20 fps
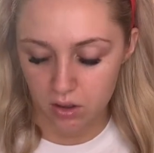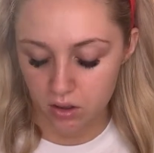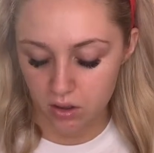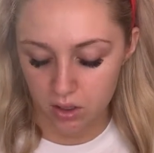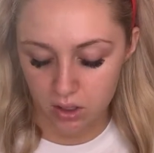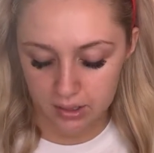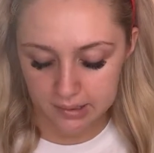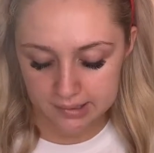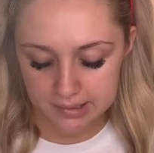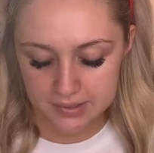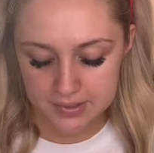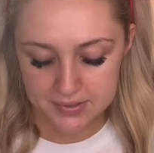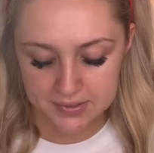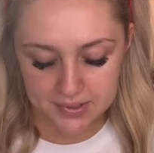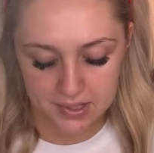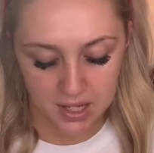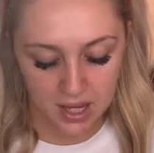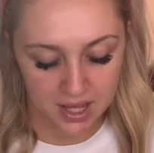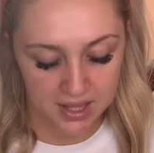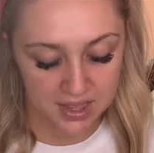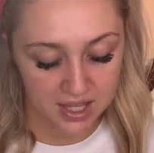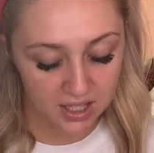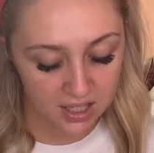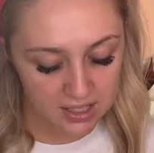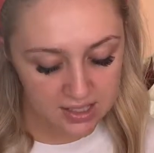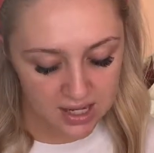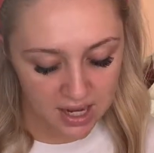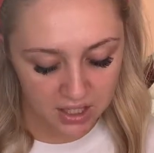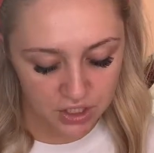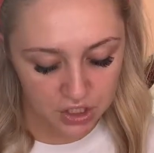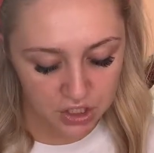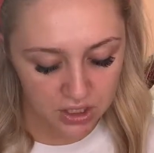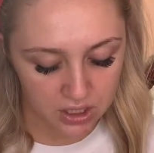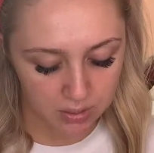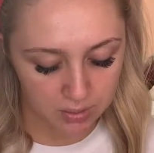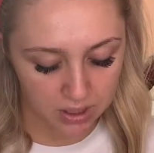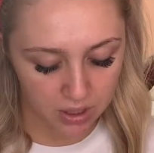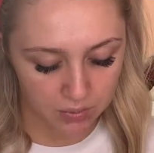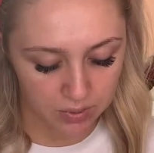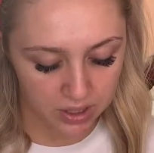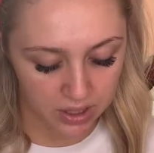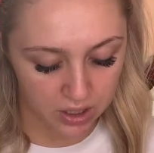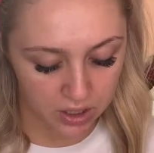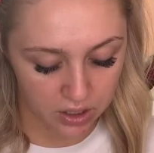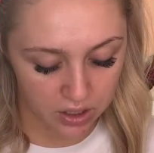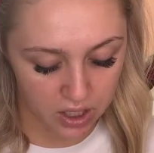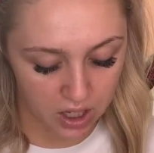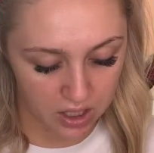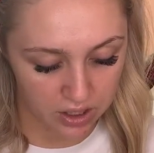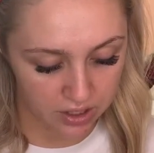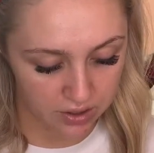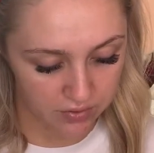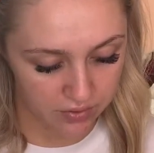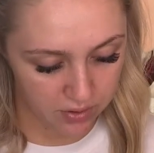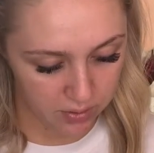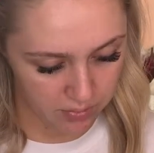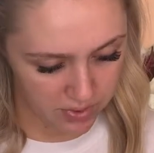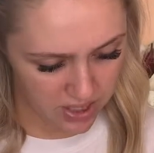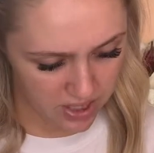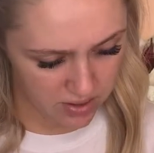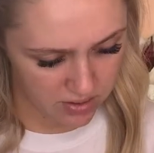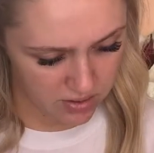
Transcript: Let's see. I think it's actually going to be a really good color for me,